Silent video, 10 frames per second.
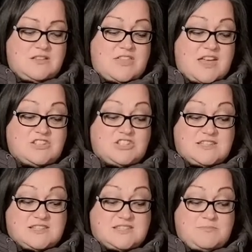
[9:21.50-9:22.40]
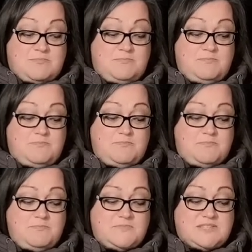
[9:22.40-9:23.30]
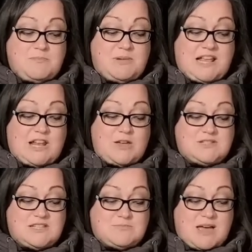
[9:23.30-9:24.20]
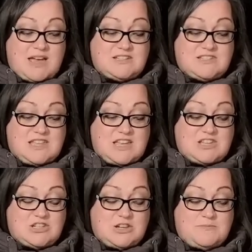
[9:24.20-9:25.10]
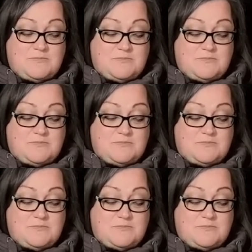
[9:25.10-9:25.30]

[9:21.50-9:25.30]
Then Jesus simply closed his mind to the issue.